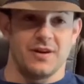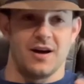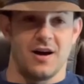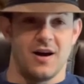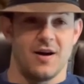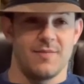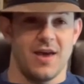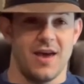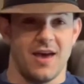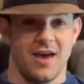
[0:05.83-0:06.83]

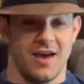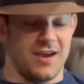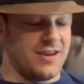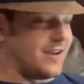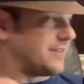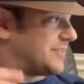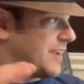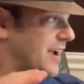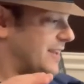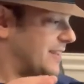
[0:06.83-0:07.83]
And I
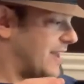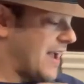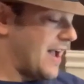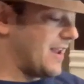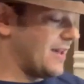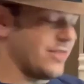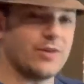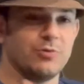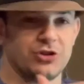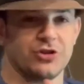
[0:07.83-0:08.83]
decided that I
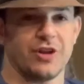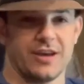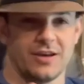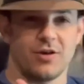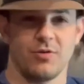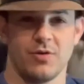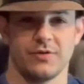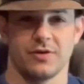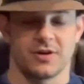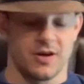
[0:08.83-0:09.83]
think we should go
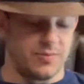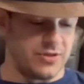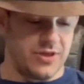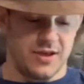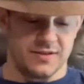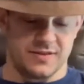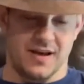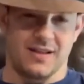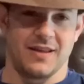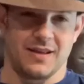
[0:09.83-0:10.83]
over a couple things
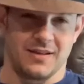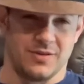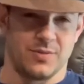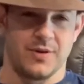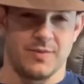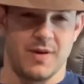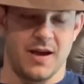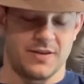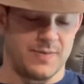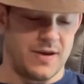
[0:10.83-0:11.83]
that a little bit of
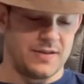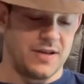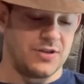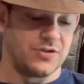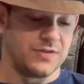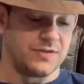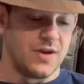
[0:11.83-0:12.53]
my expectations.